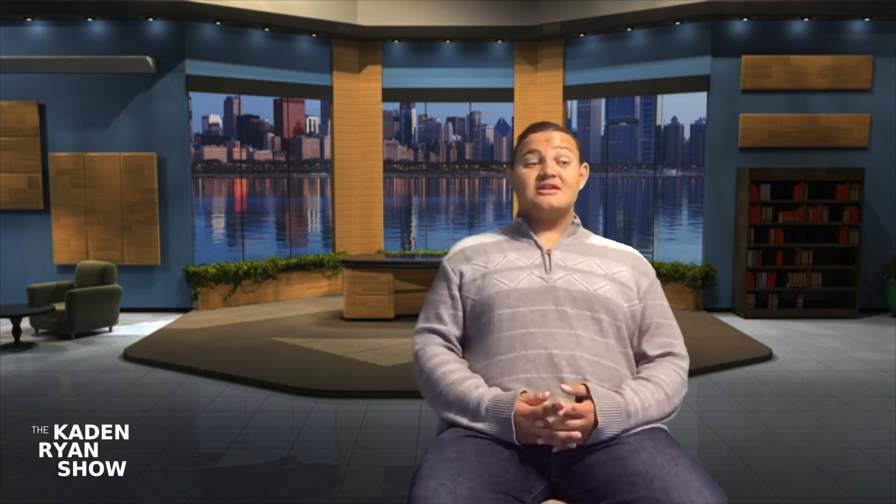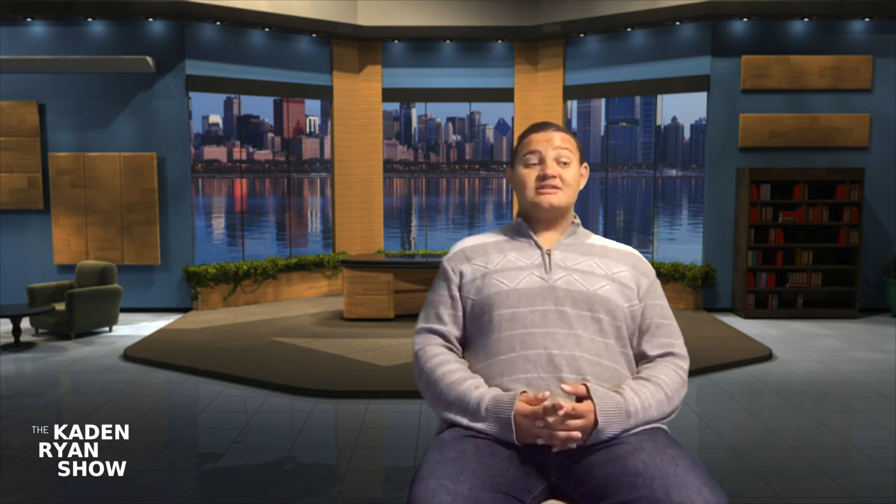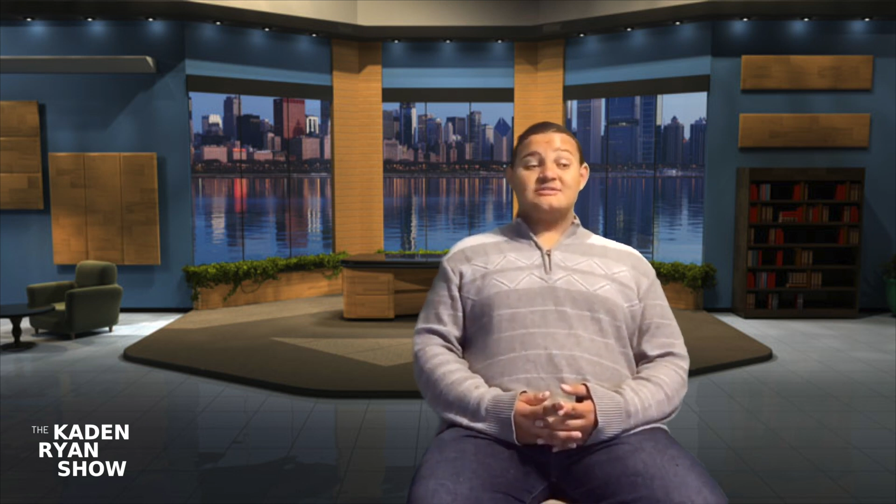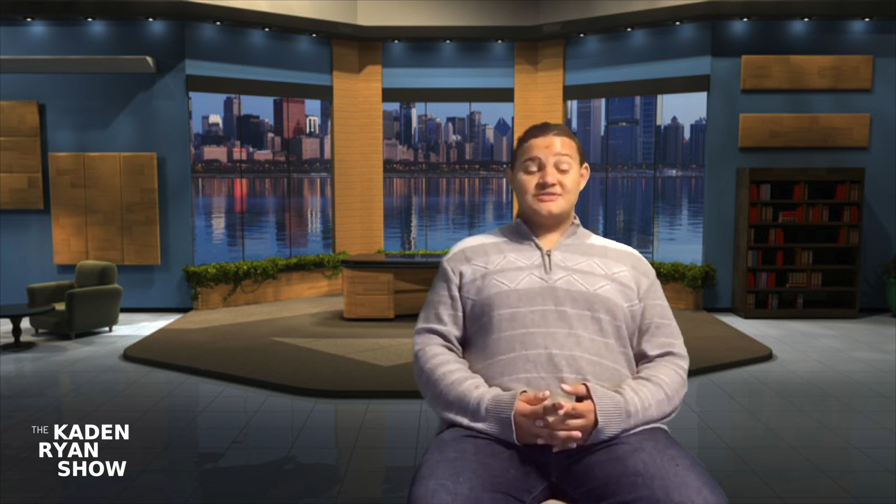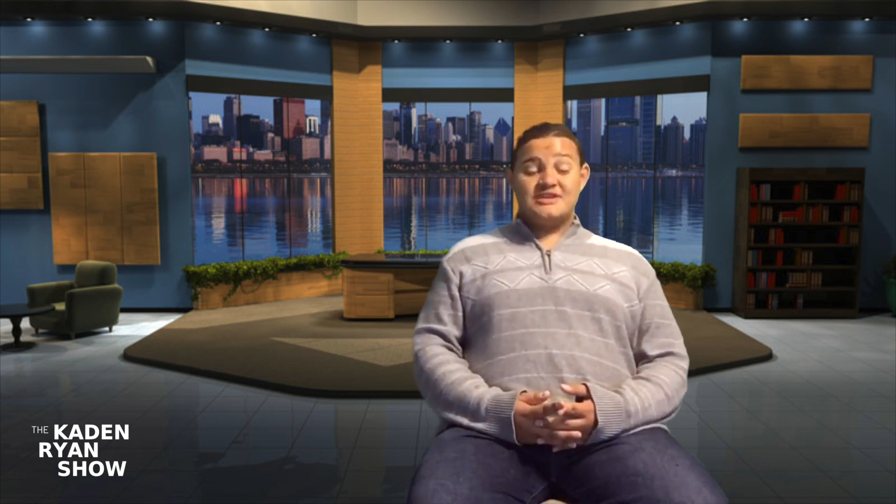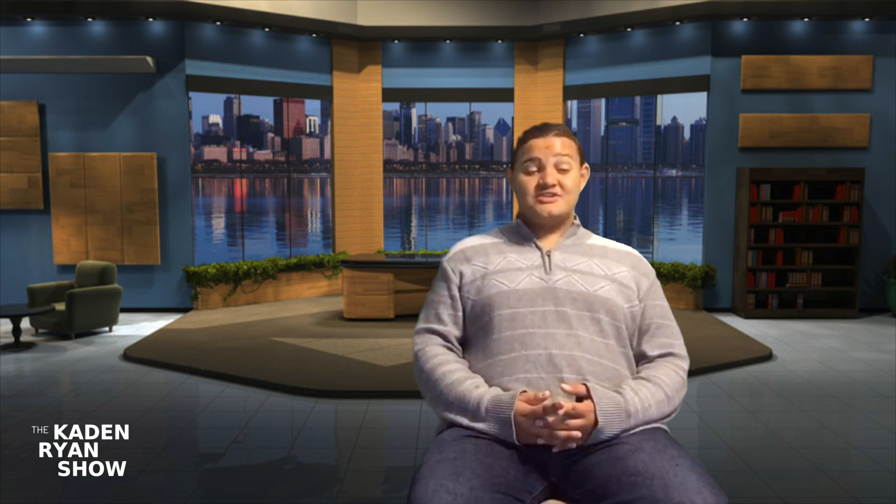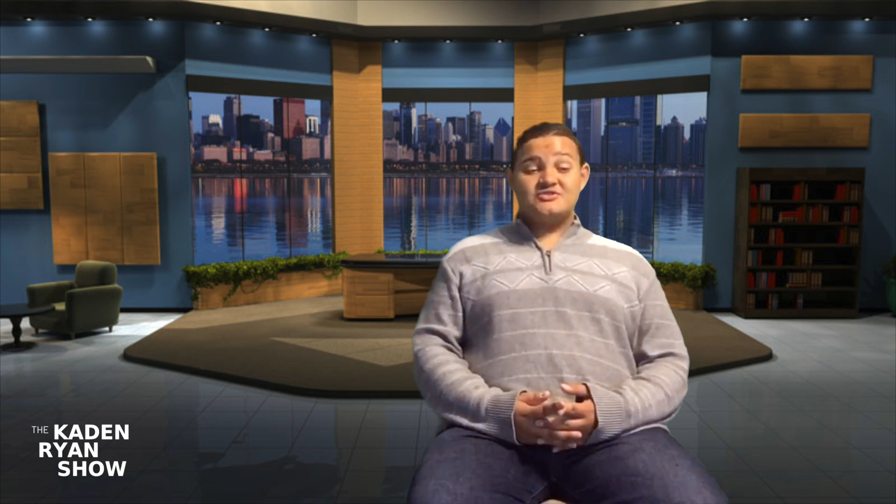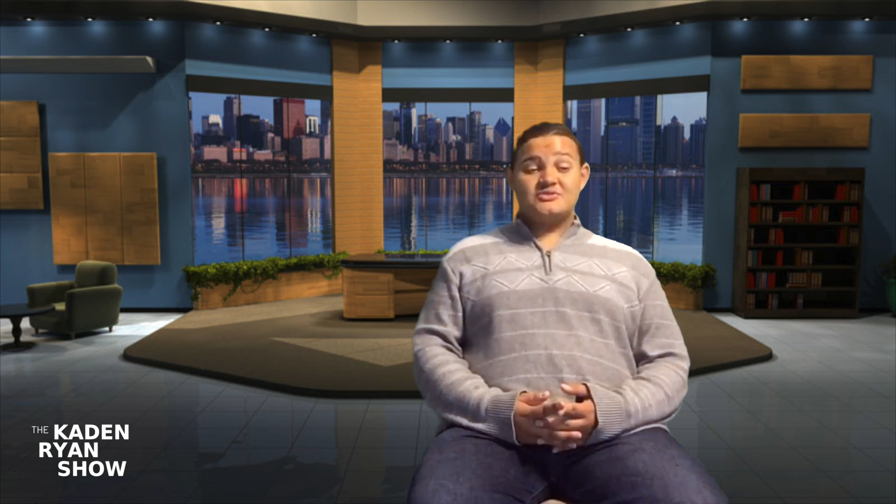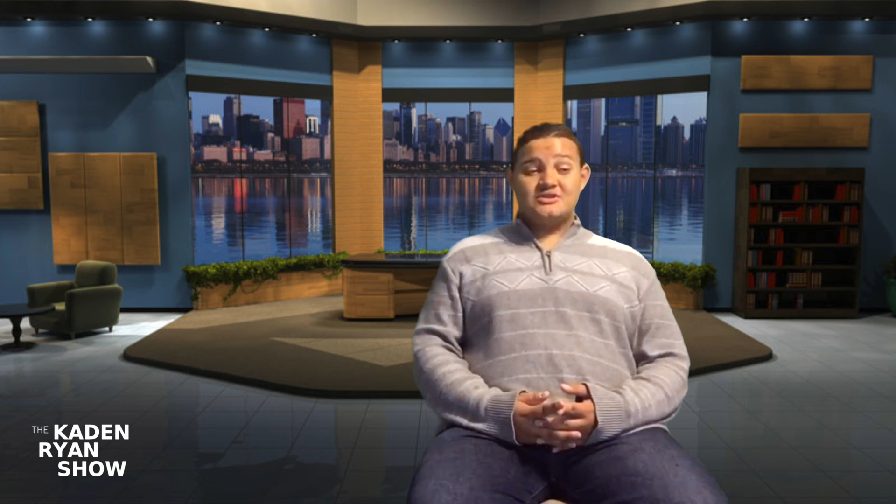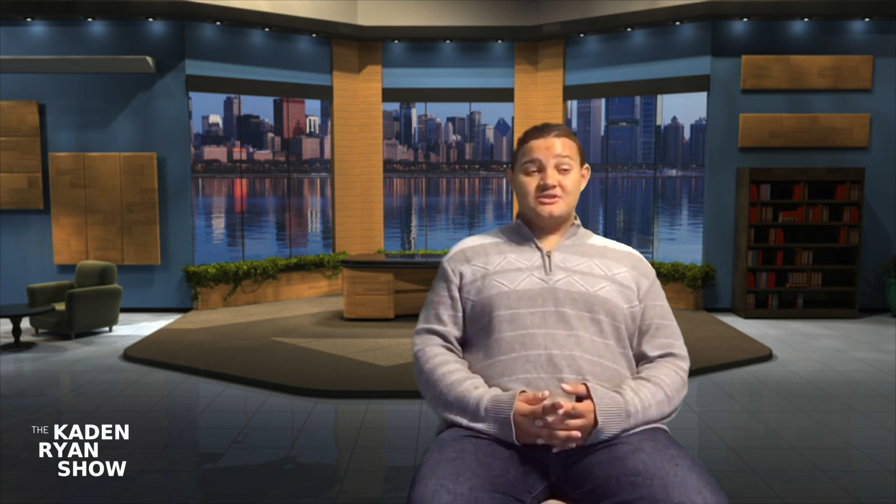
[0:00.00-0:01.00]

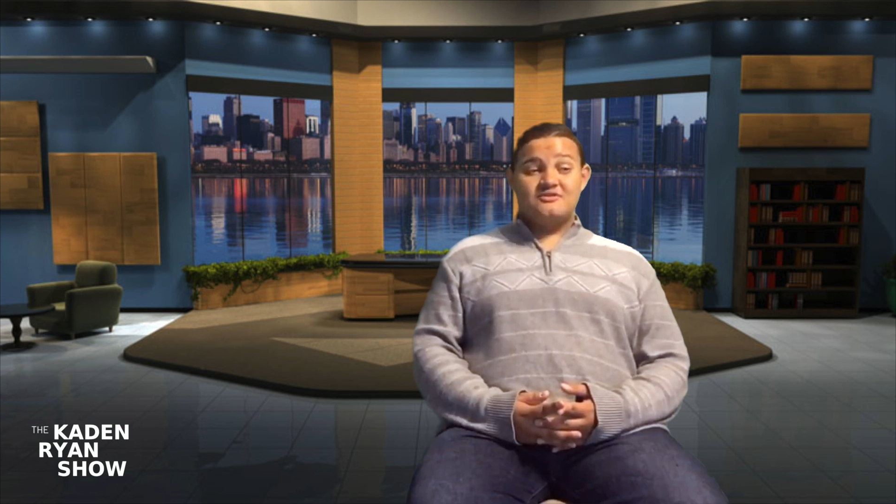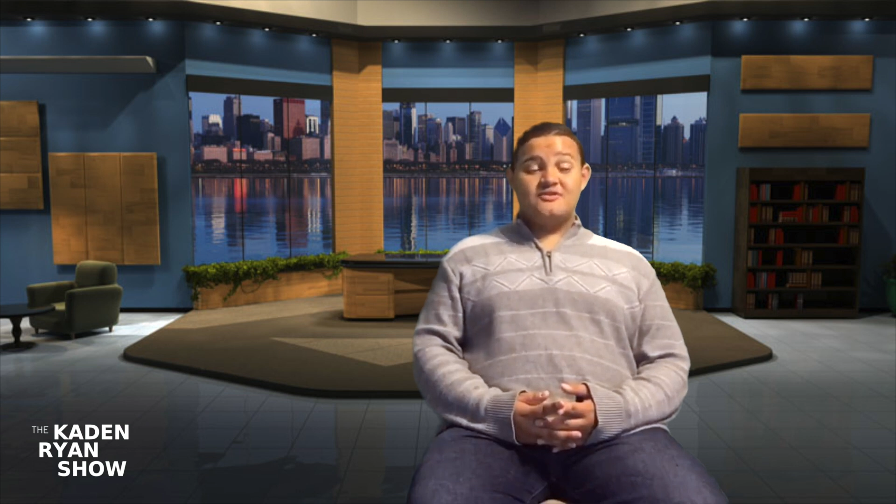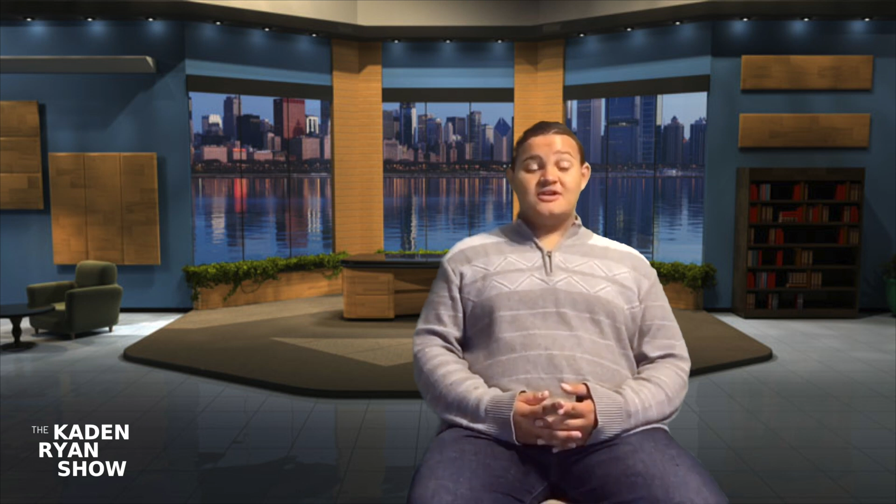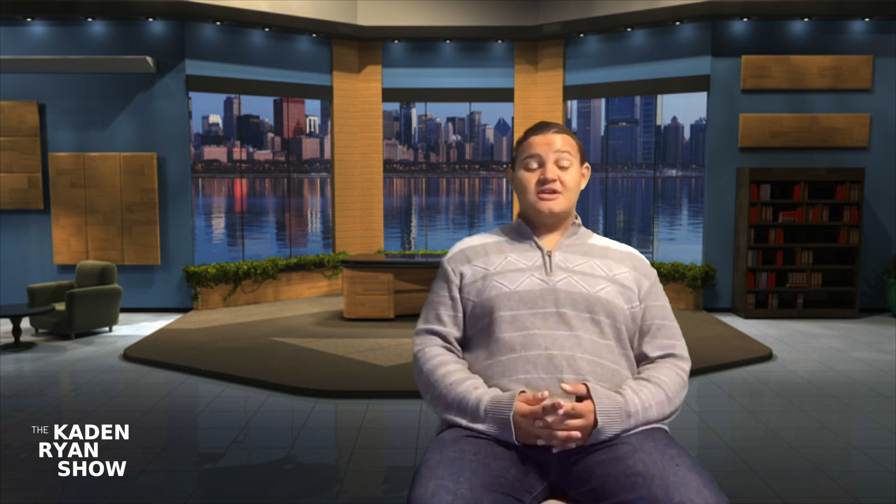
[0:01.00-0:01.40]
substantial enough